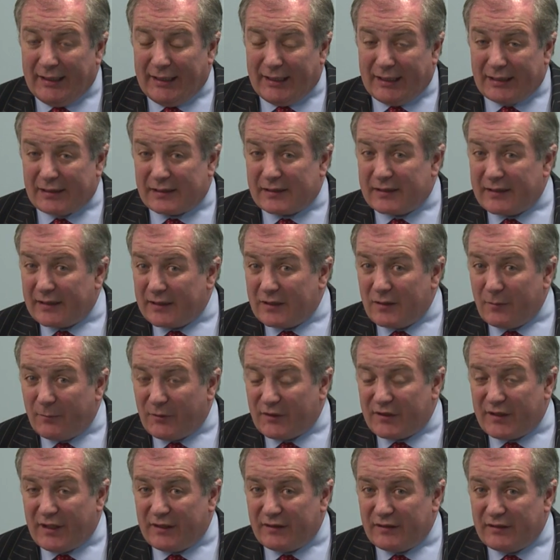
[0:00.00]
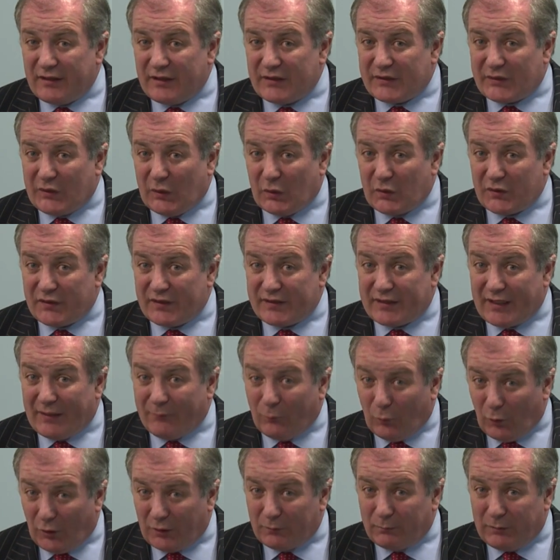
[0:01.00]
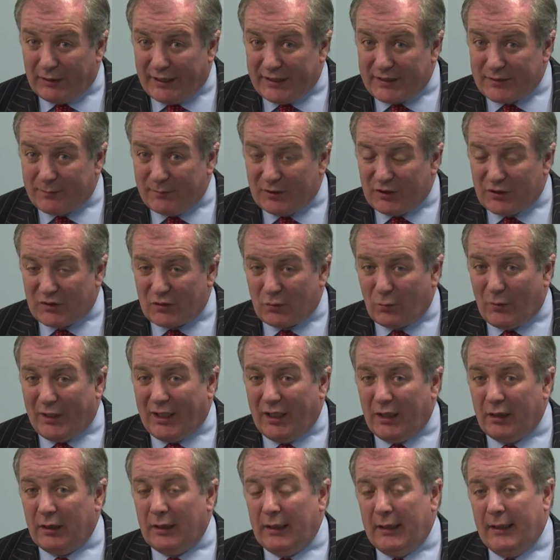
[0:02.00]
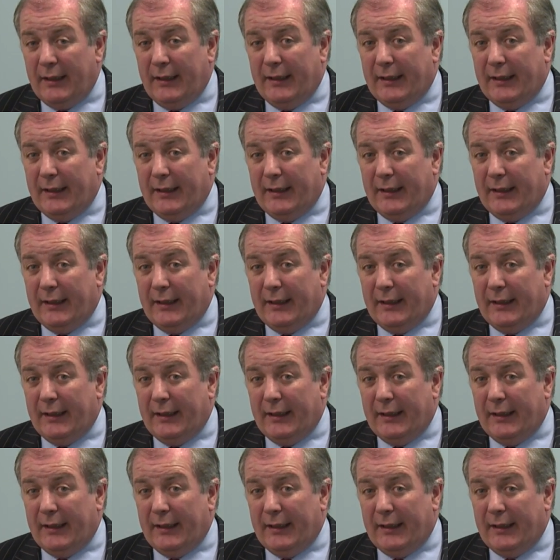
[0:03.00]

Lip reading: and 60% of these courses have work placement as well.